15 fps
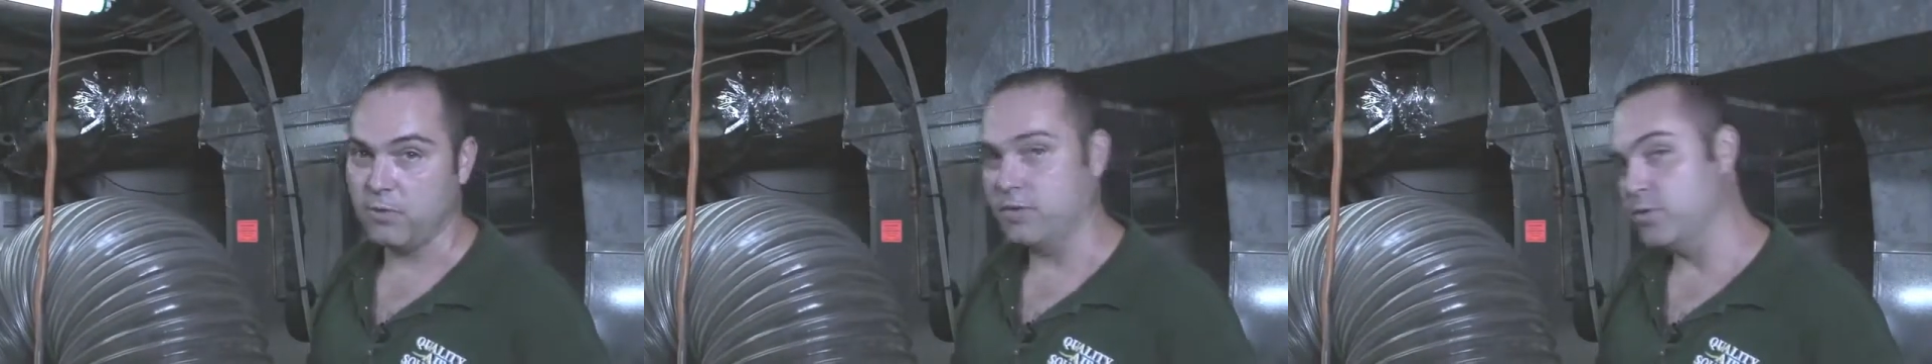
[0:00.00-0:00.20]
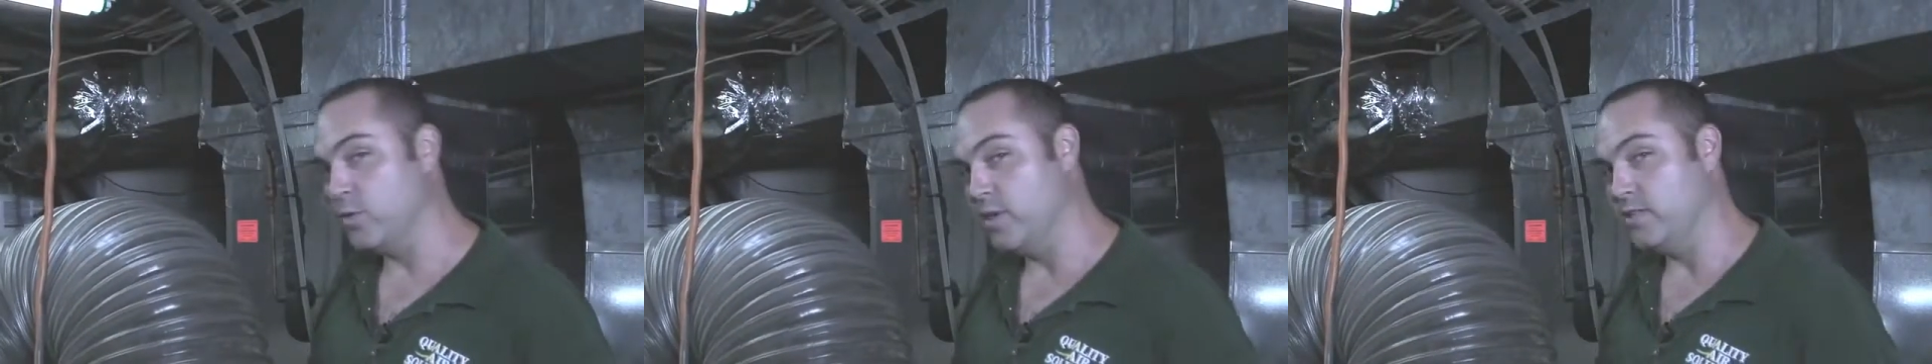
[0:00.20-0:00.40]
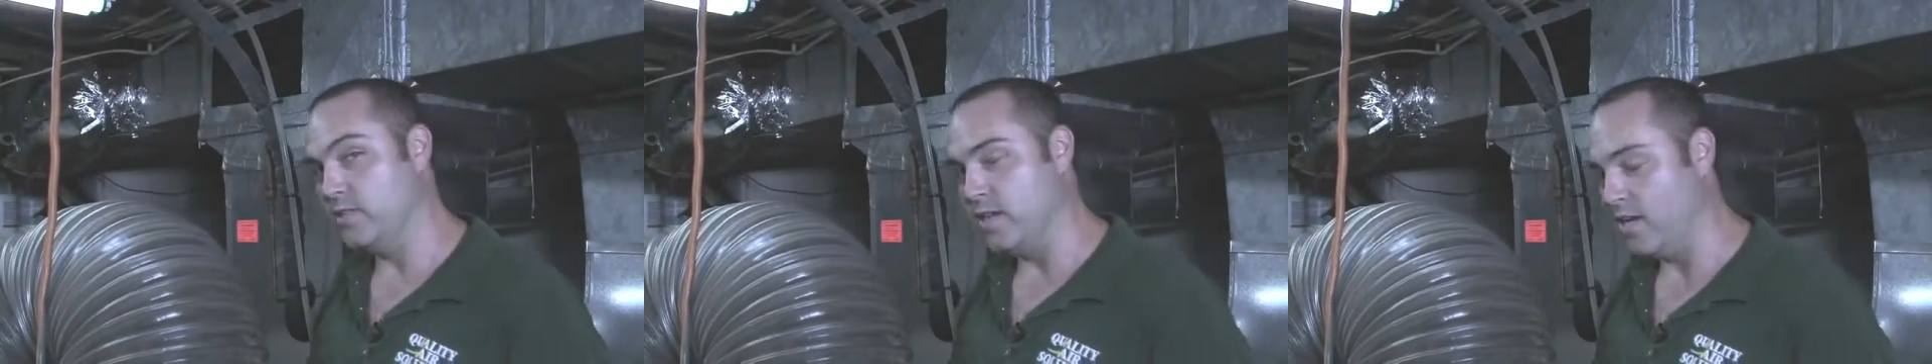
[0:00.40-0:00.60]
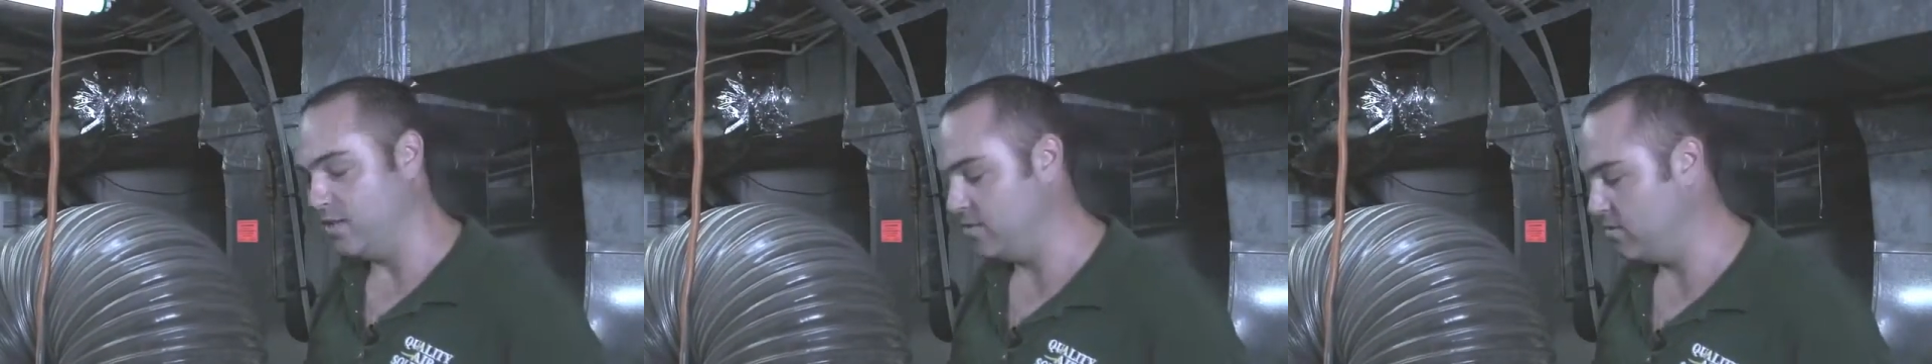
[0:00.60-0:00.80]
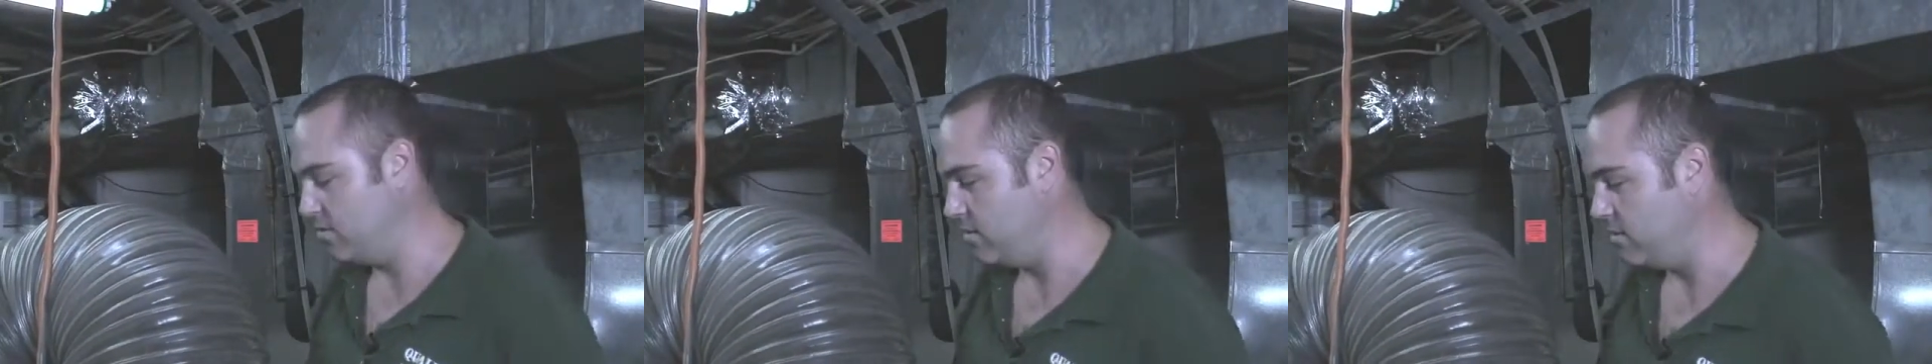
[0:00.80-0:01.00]
We're going to trade
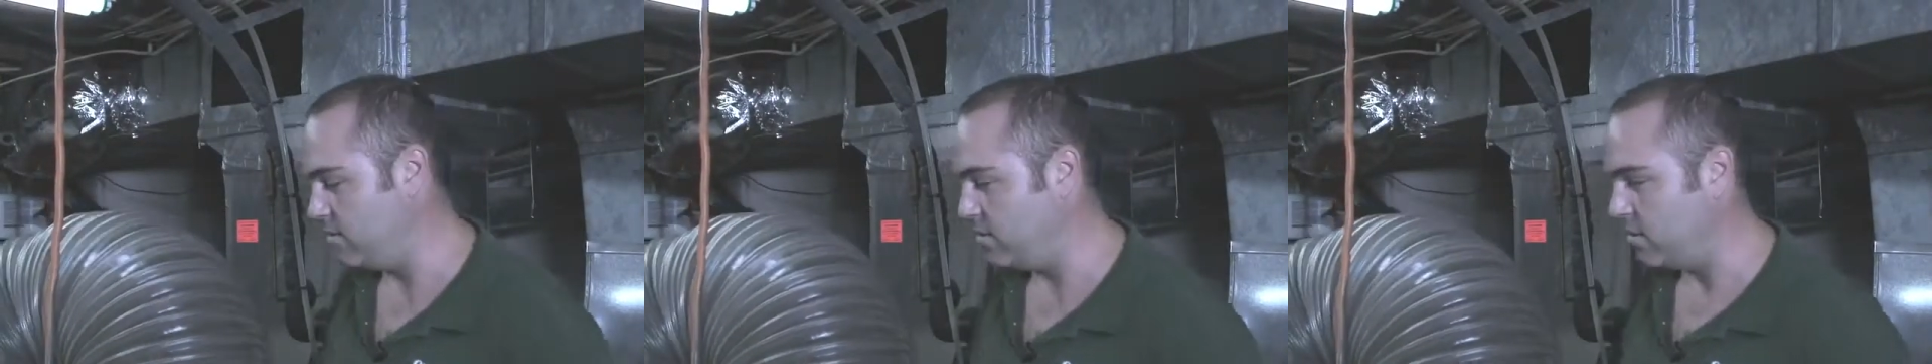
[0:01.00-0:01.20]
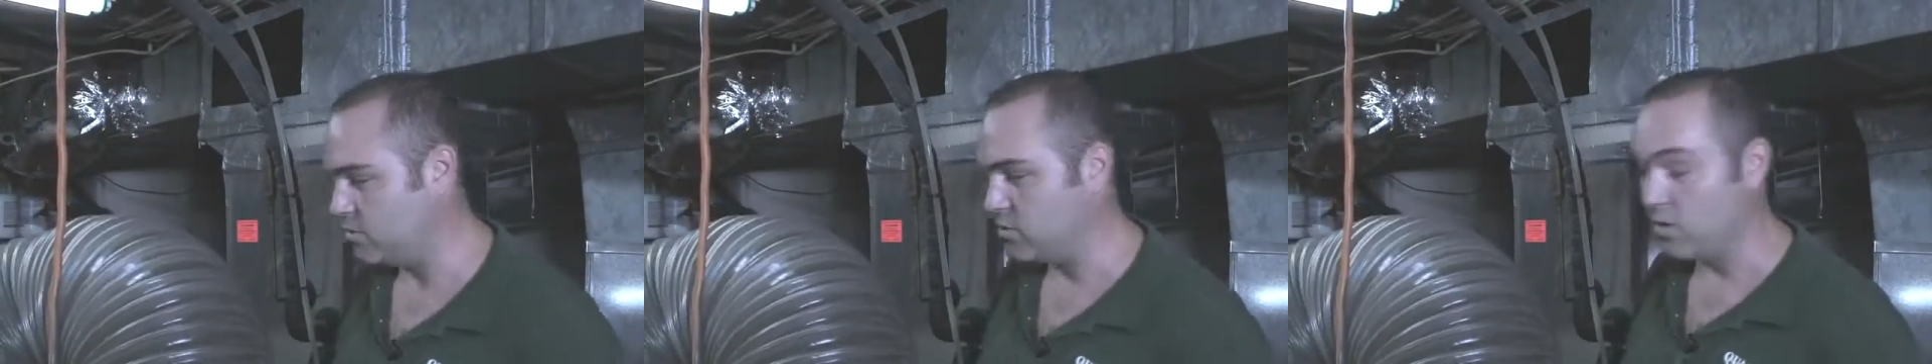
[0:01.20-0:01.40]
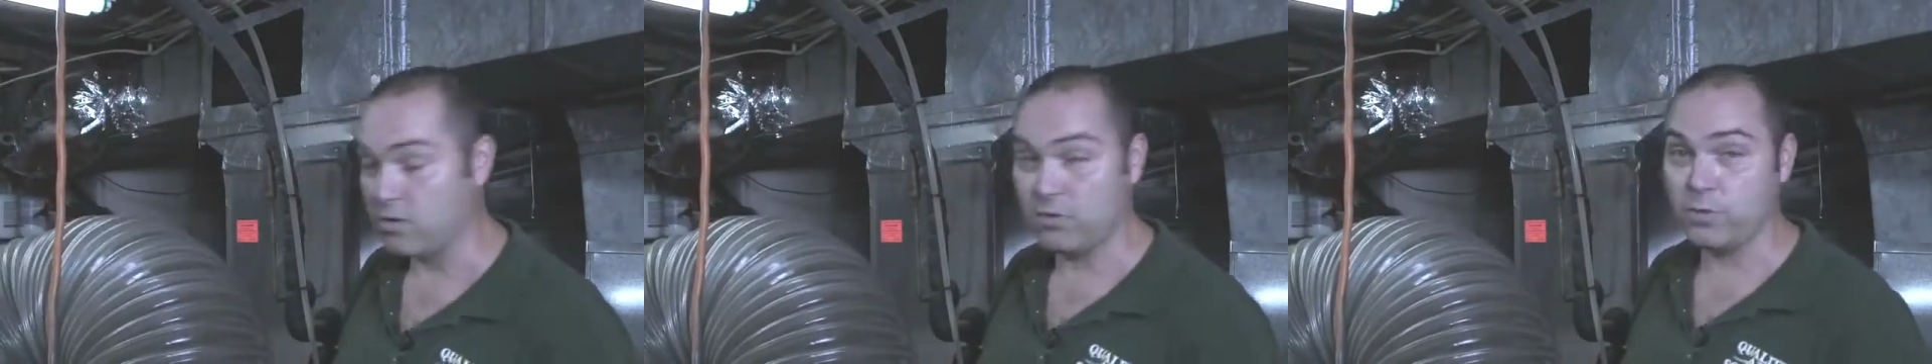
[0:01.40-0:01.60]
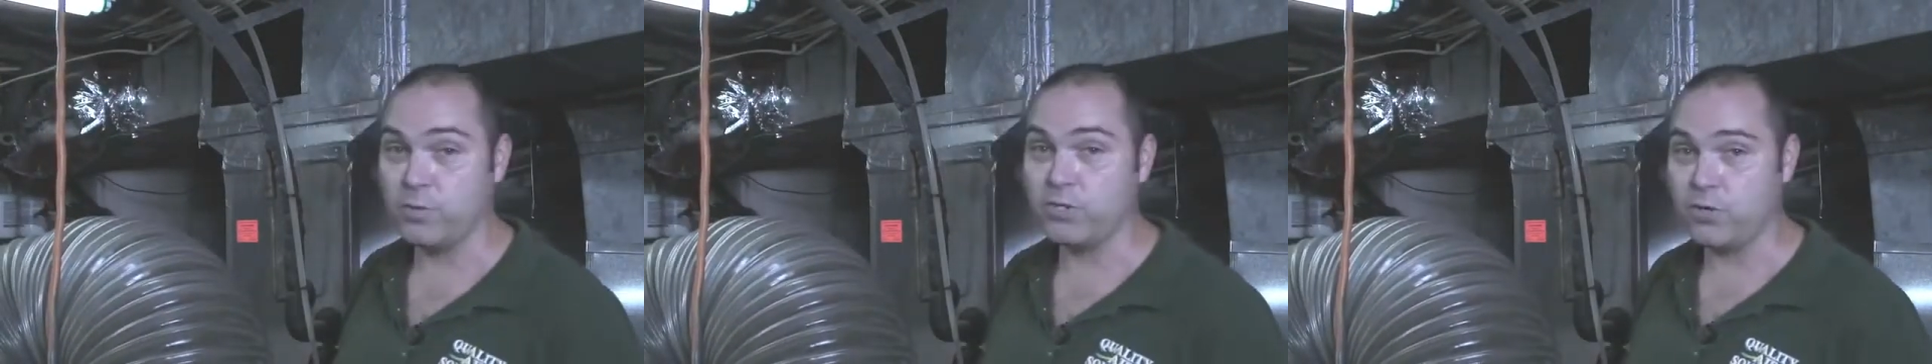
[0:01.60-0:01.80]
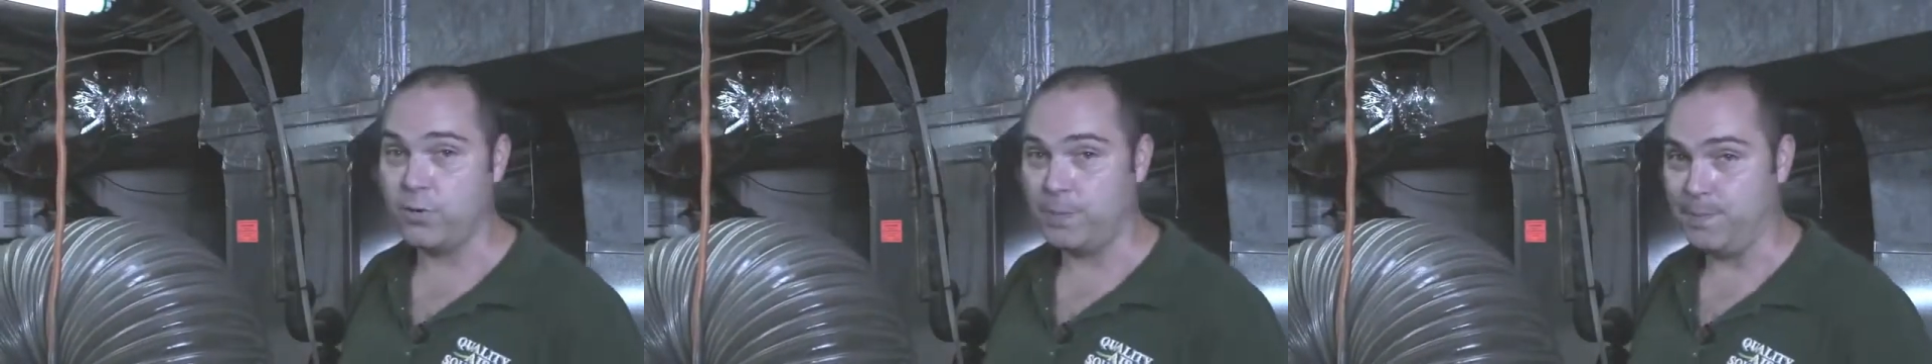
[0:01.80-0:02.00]
sides, and I'll start on the
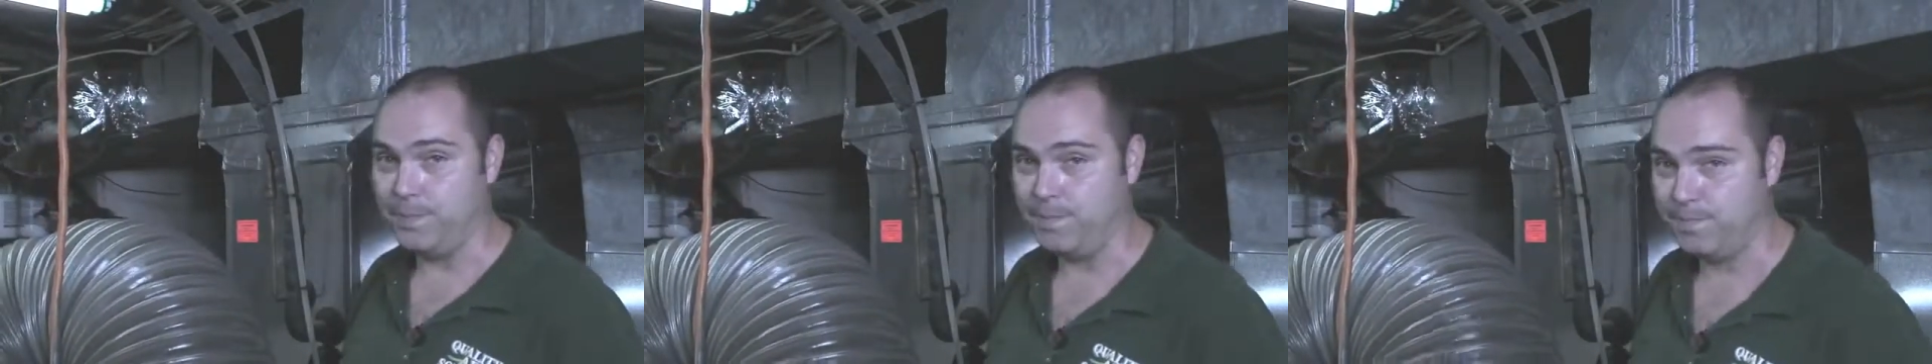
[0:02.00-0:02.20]
return.